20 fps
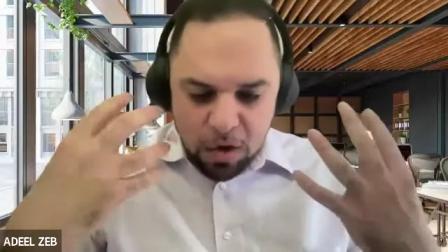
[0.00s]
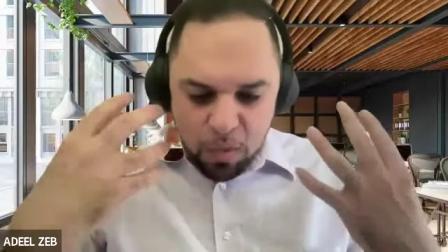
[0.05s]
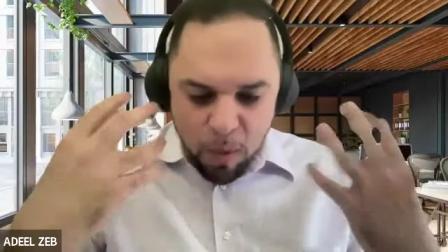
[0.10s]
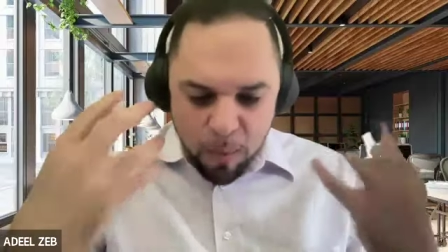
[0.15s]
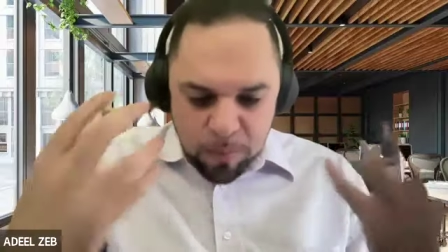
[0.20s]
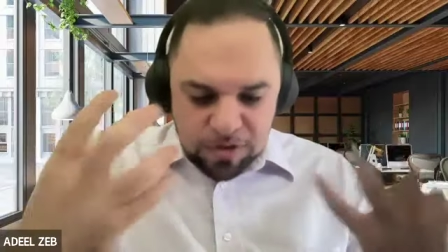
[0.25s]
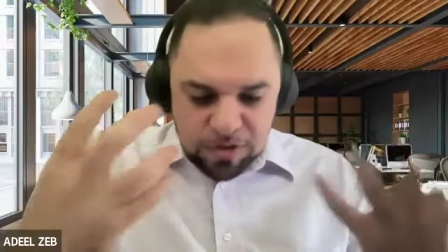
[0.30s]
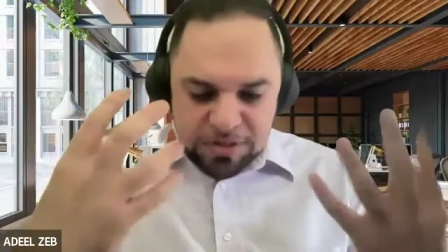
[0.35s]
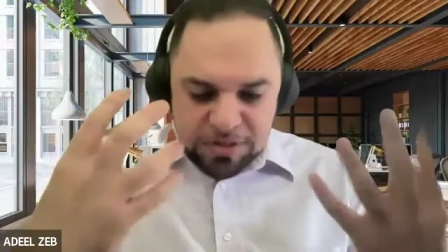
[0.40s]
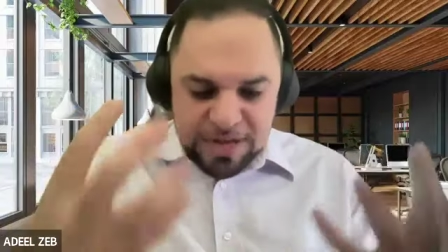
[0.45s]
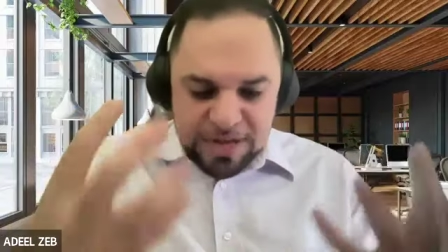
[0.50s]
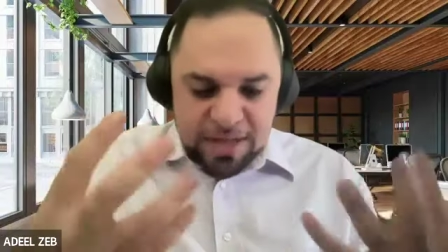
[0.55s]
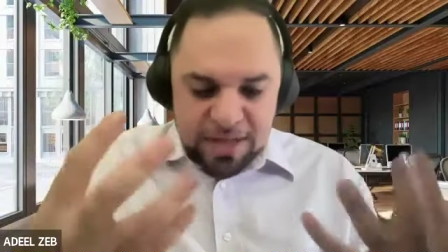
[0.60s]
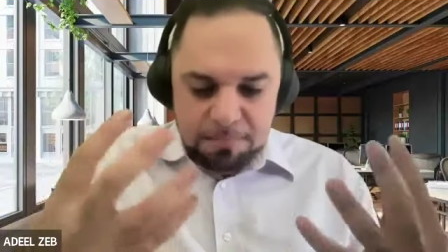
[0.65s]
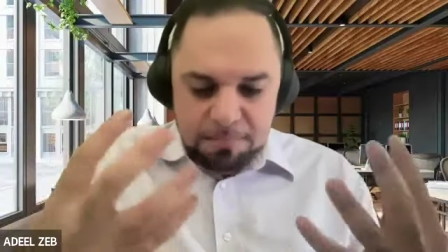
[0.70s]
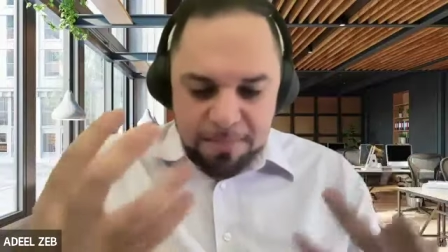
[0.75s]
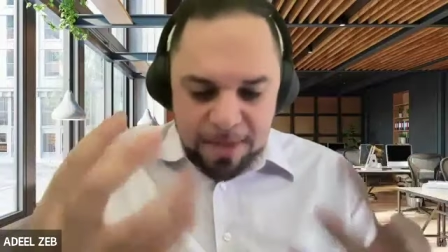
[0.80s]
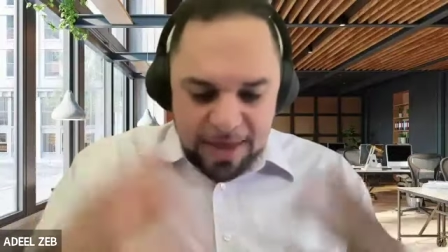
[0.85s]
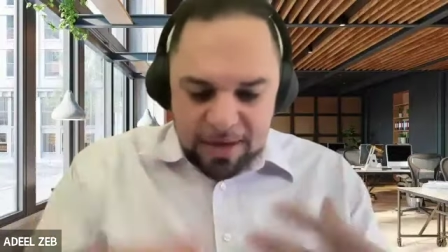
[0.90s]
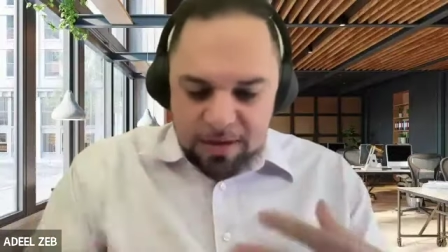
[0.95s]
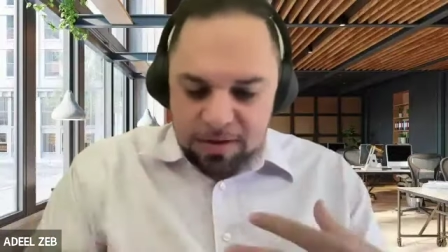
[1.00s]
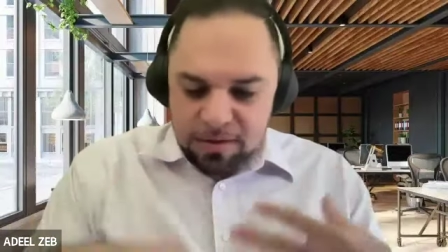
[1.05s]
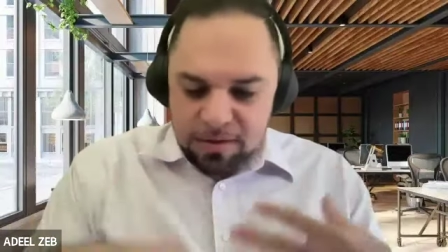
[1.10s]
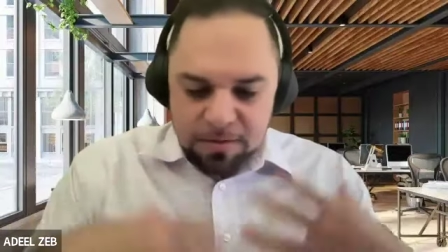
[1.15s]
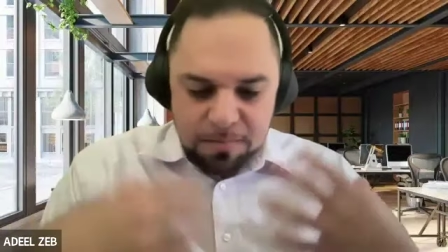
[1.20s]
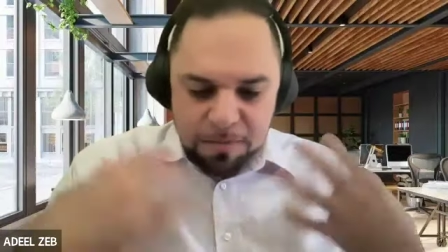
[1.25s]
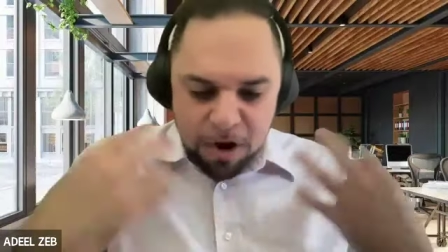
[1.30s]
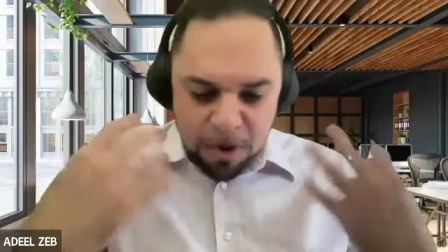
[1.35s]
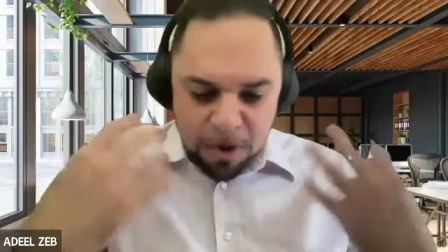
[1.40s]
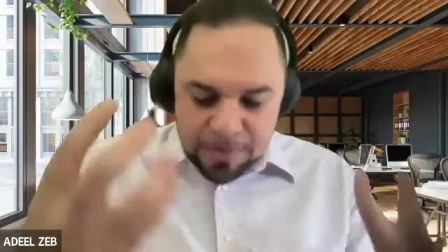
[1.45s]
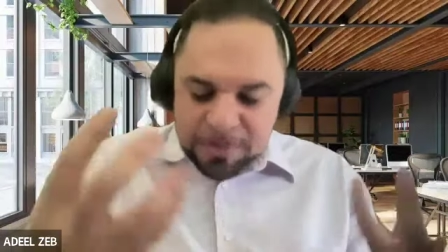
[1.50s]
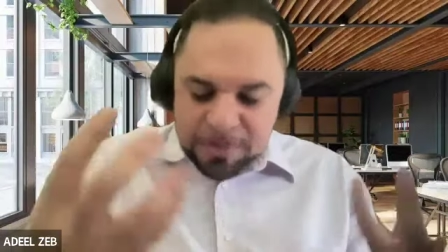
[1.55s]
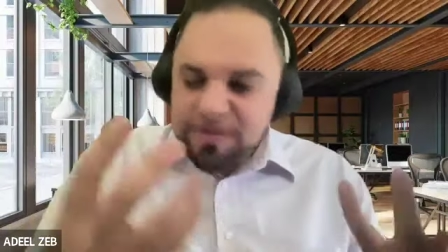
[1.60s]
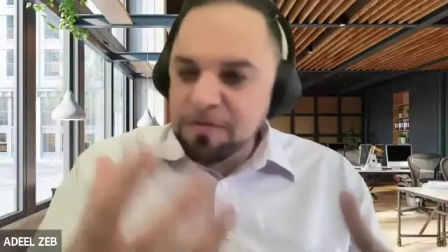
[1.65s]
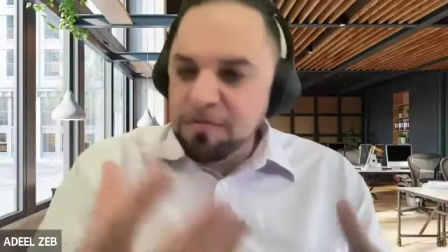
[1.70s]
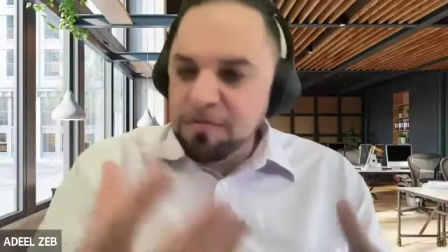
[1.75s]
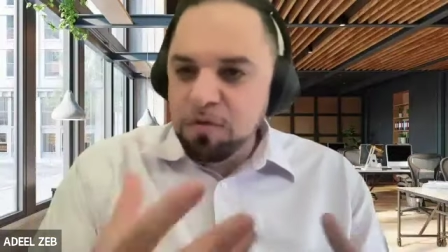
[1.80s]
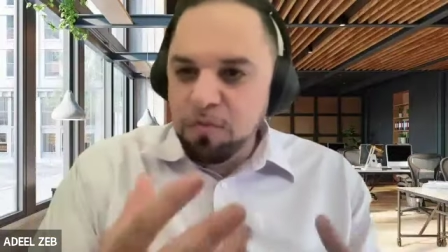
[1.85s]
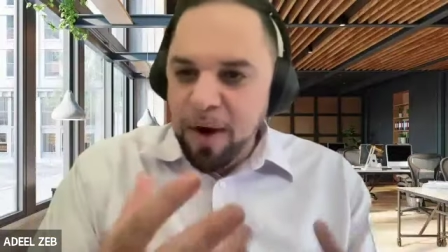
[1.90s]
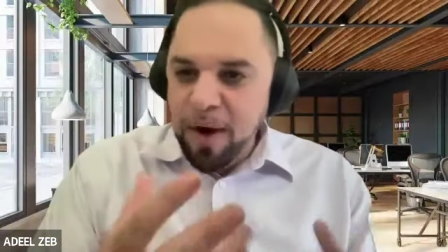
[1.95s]
what would you say the main purpose
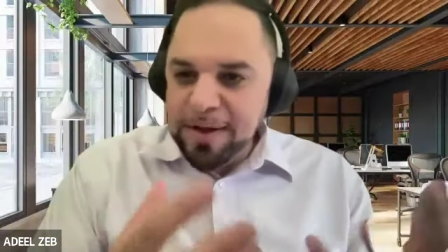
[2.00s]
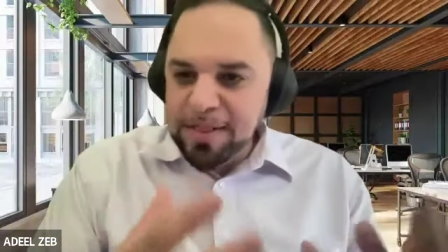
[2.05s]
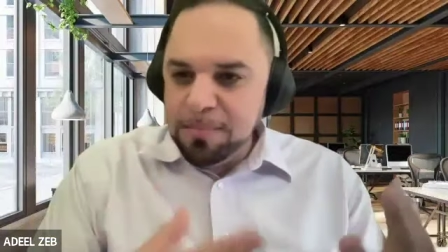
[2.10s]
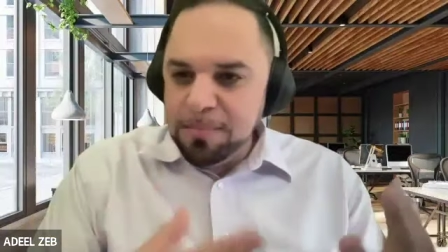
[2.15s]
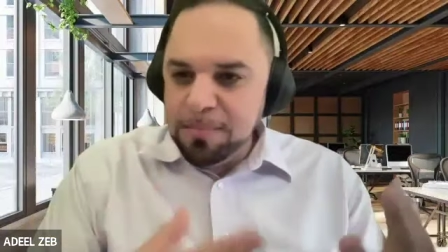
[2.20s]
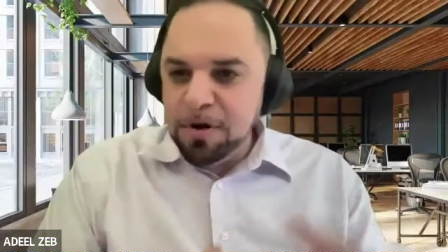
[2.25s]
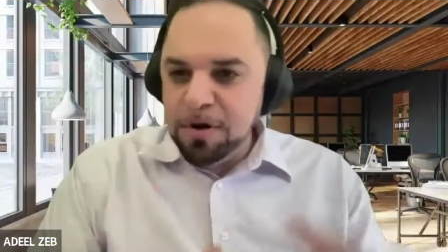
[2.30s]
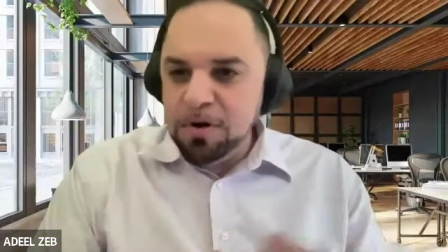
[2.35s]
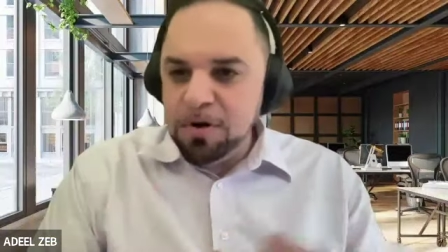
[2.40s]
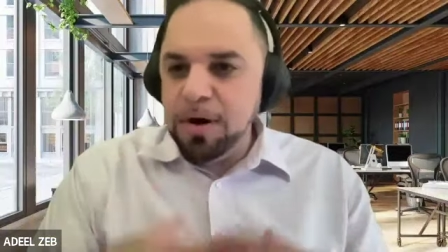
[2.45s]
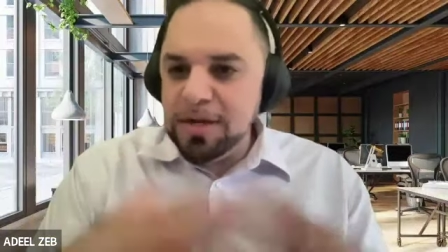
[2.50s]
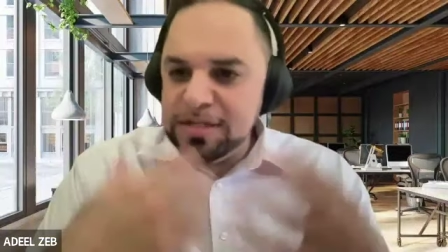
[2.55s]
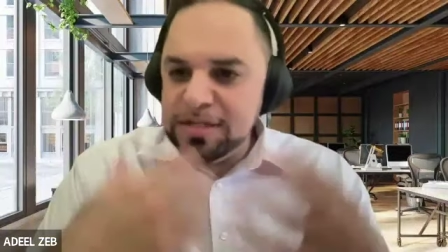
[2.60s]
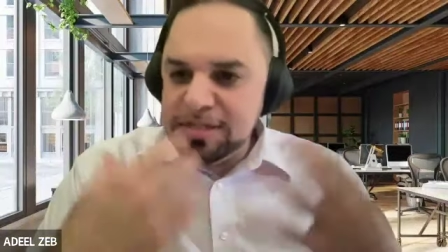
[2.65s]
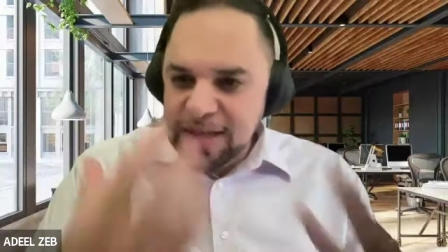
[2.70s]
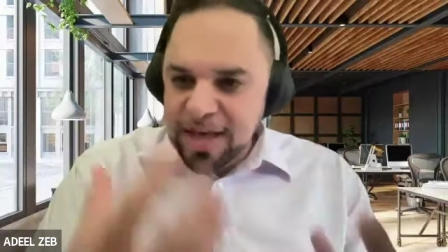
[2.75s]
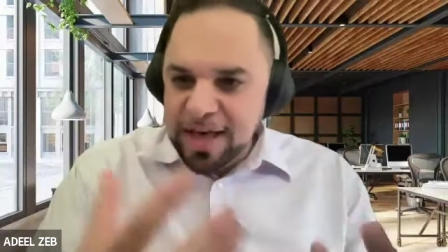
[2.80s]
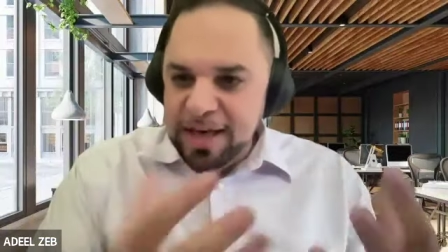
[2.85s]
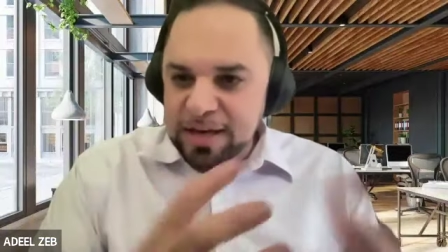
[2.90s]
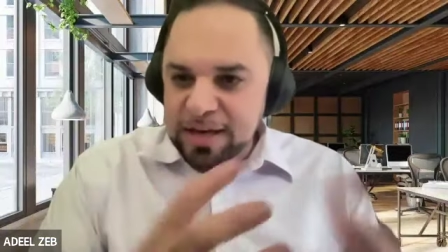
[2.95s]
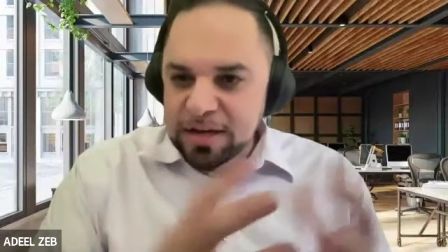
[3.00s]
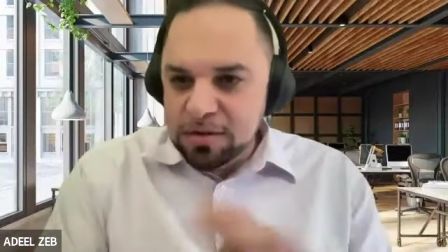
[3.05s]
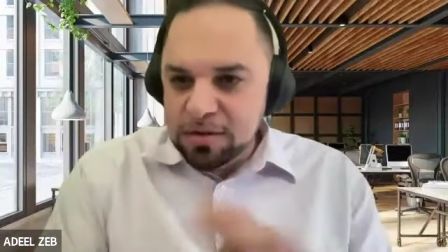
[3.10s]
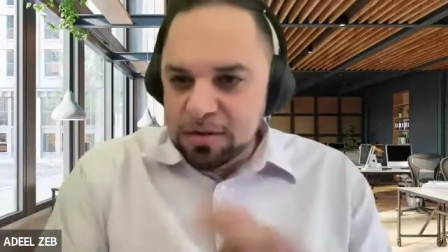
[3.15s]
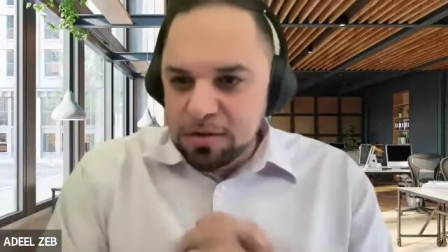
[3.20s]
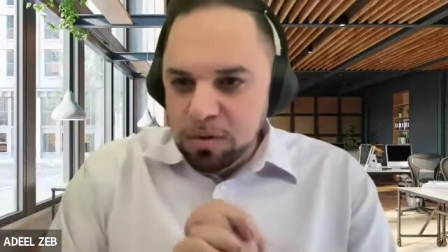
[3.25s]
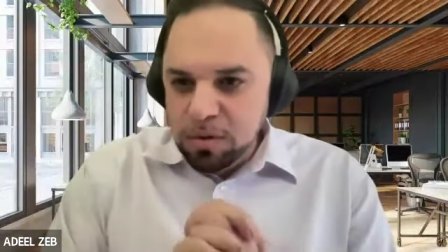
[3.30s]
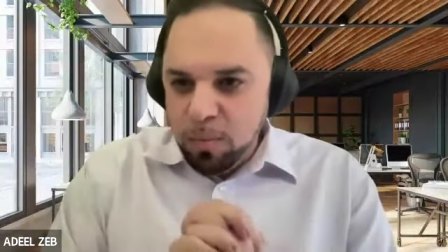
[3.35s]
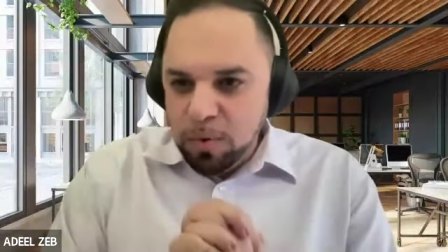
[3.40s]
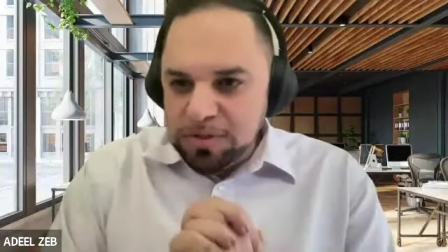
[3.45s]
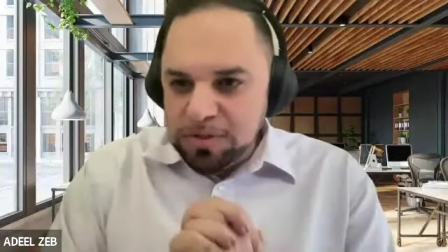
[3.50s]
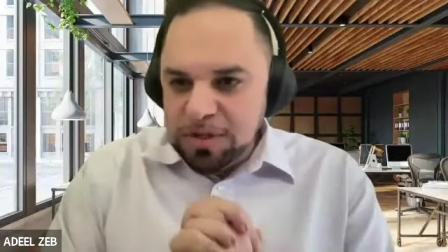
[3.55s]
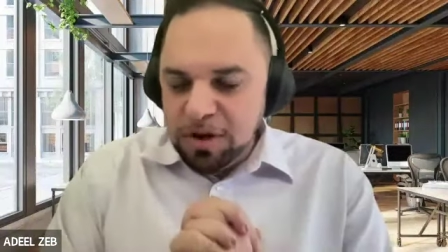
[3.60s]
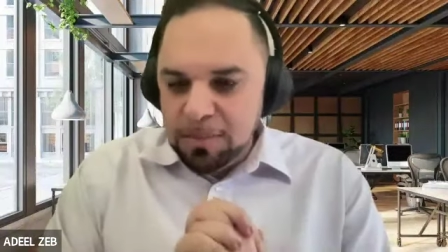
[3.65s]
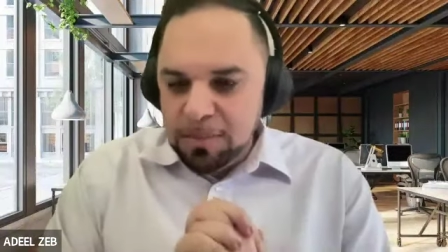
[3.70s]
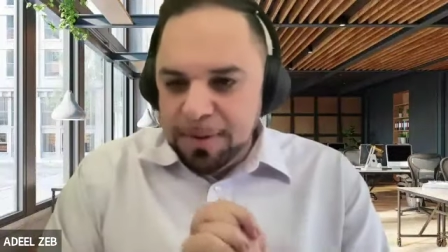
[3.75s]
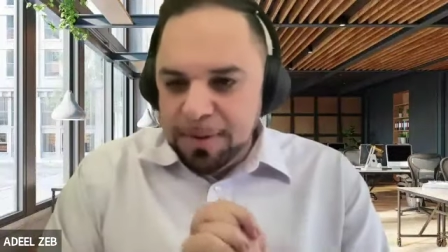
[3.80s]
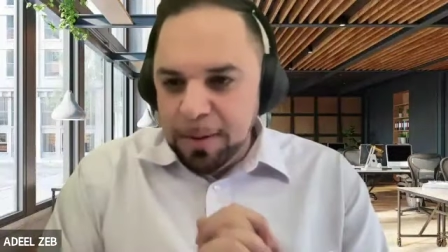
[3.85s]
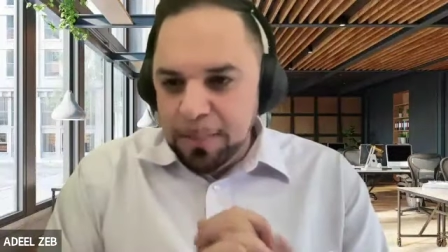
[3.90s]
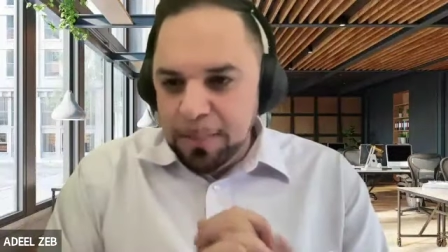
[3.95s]
of writing the book was, and what's it
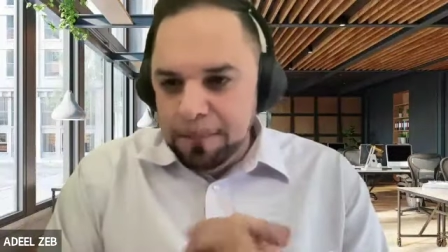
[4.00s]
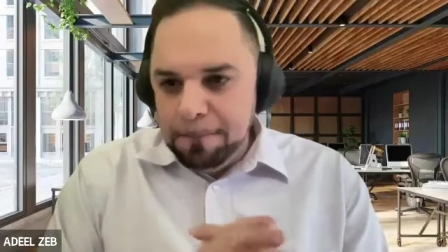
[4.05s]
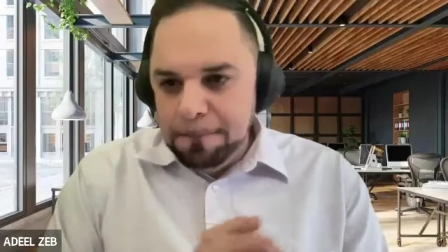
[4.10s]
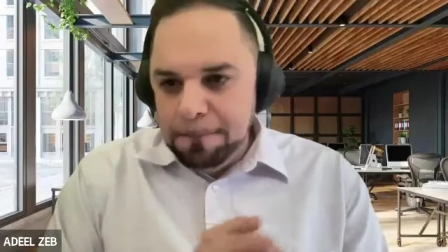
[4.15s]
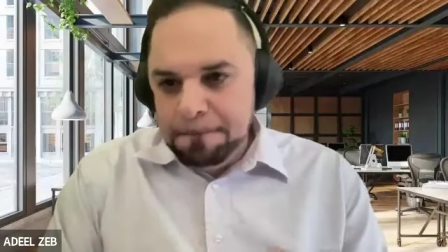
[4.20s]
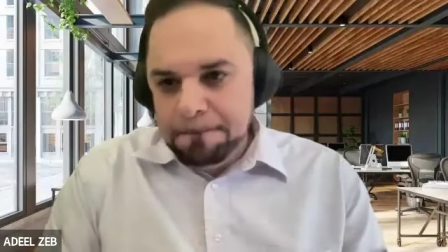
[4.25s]
all about?